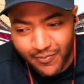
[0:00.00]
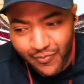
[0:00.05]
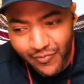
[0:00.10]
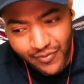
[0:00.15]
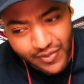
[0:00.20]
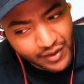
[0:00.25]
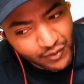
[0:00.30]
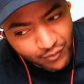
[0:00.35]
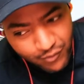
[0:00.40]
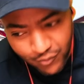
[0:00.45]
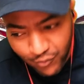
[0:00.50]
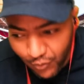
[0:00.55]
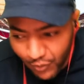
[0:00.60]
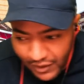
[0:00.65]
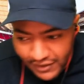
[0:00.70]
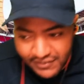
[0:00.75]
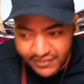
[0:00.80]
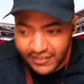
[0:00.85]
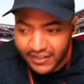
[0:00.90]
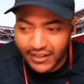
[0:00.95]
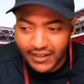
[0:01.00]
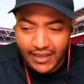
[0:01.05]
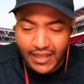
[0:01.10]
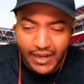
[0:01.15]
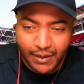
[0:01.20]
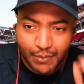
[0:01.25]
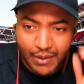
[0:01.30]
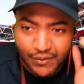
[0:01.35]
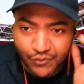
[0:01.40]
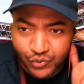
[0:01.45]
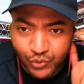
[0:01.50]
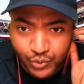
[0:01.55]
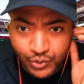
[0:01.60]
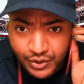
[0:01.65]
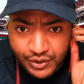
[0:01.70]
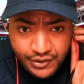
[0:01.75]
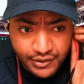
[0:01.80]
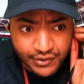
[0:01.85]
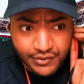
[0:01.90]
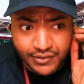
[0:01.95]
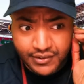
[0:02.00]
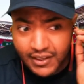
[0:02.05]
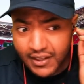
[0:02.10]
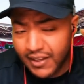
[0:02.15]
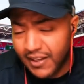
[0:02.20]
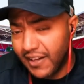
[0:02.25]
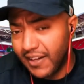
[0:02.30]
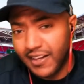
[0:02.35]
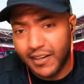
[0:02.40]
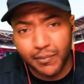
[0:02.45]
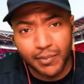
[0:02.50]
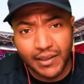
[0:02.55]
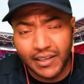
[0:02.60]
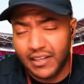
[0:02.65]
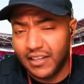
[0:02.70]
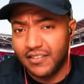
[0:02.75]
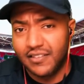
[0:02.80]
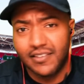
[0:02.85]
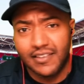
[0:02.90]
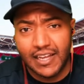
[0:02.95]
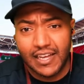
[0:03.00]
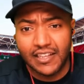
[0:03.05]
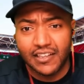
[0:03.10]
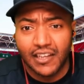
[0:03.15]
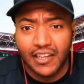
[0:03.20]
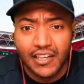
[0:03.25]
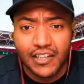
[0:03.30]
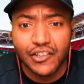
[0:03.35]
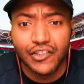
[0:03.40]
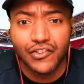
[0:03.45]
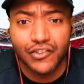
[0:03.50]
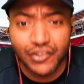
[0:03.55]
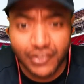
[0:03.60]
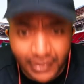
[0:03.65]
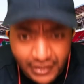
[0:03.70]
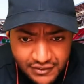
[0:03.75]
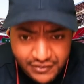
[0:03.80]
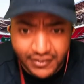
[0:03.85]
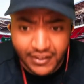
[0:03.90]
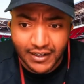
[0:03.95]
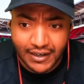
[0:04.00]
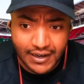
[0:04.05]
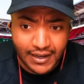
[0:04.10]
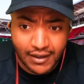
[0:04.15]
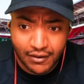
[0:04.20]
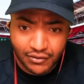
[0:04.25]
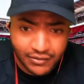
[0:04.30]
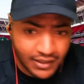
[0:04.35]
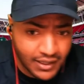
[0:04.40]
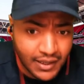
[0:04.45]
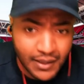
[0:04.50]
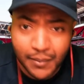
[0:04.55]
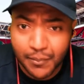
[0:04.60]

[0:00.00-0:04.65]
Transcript: And because of that, Chelsea are out.